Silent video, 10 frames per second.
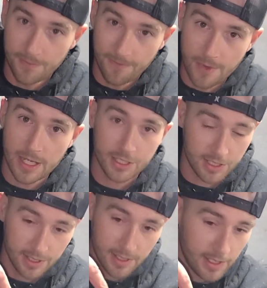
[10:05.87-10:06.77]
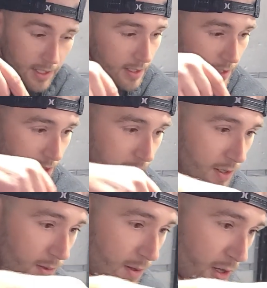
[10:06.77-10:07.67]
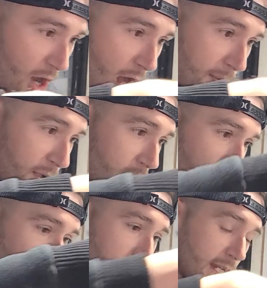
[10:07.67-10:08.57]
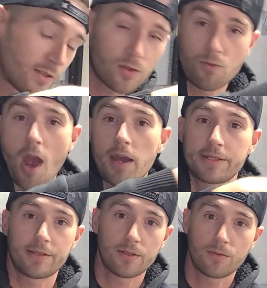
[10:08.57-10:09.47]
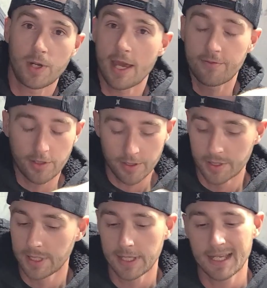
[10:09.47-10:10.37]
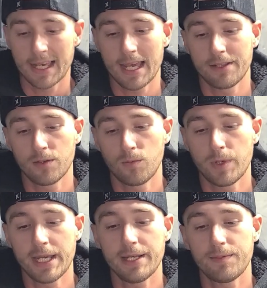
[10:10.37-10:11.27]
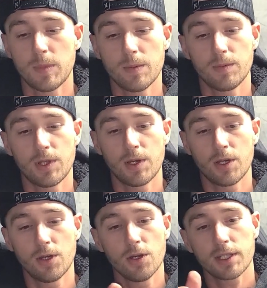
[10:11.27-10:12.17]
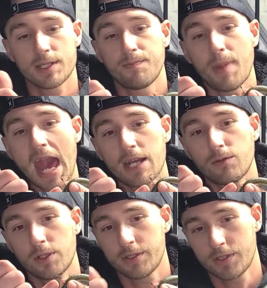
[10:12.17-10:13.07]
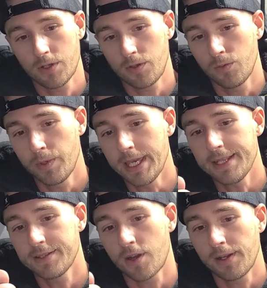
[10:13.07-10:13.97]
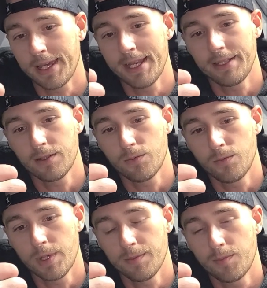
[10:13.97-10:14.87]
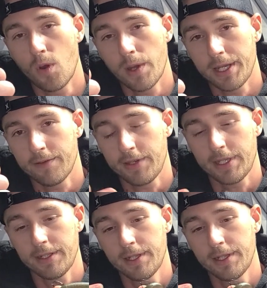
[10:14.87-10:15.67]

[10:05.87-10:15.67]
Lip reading: fish, hopping over weeds or rocks or whatever, and the hook is backwards, so the weeds aren't hitting the point of it,